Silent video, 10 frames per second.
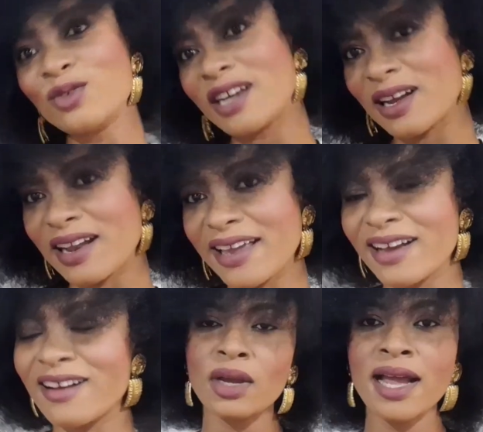Oud El
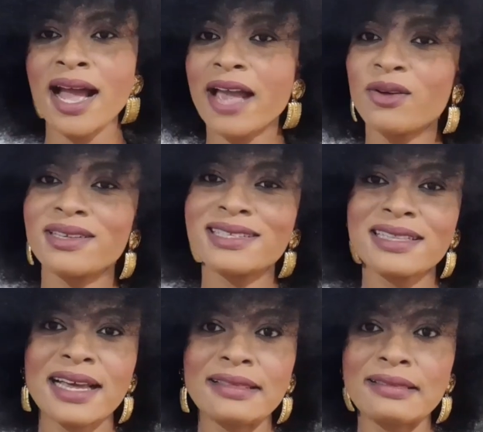Layal. I
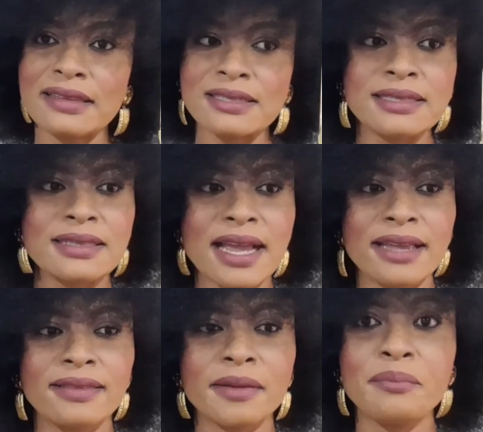consider this
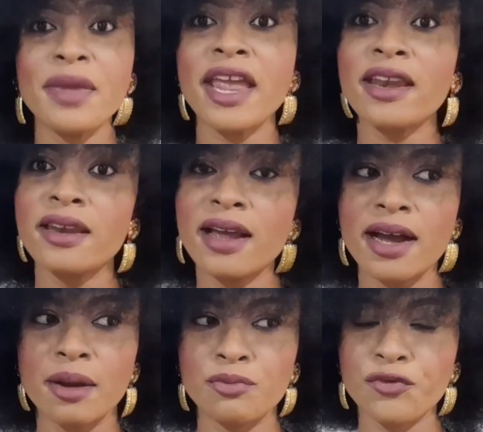like the main
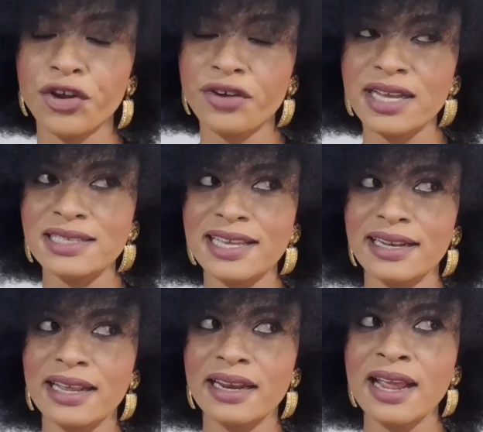fragrance,
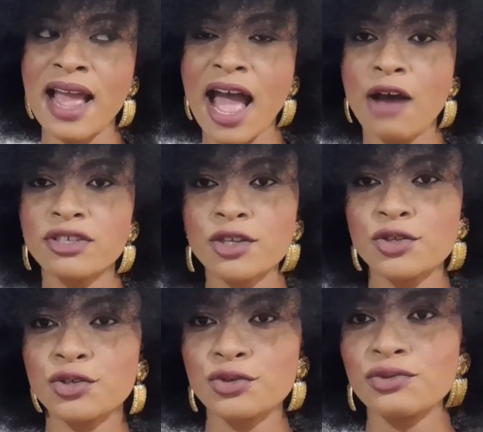and then I'll
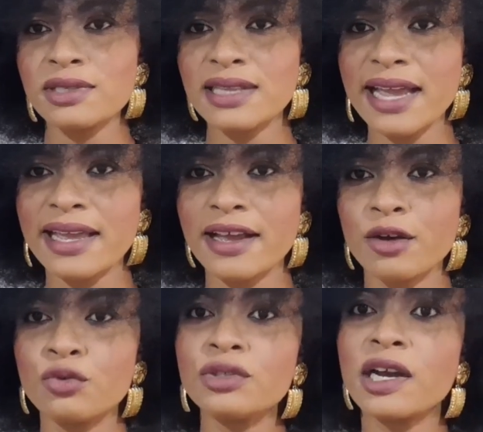just use like a
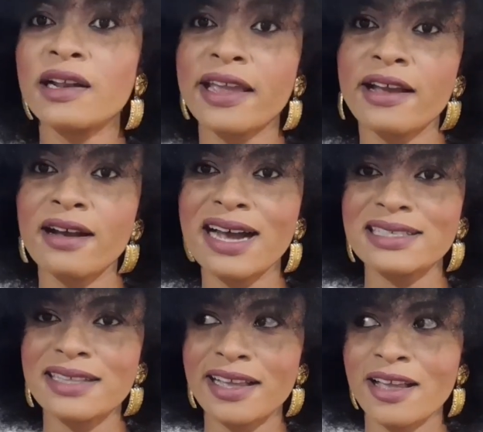Oud El Layal
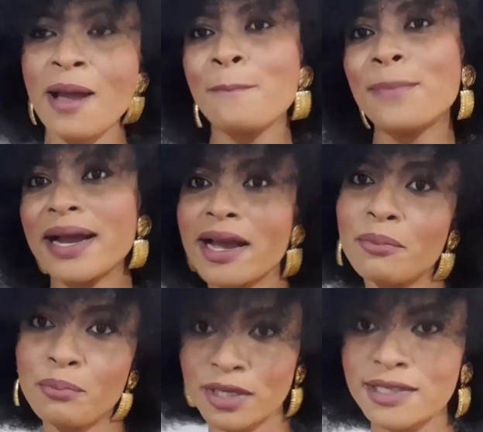as the
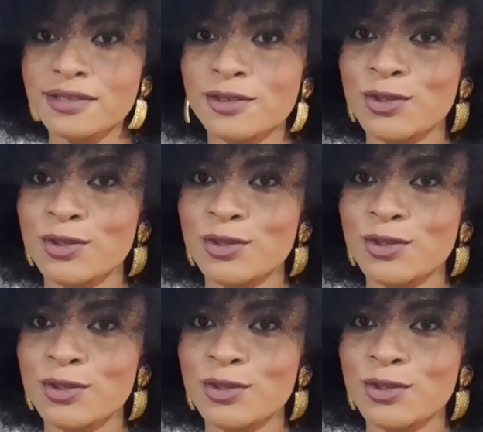backup bottle.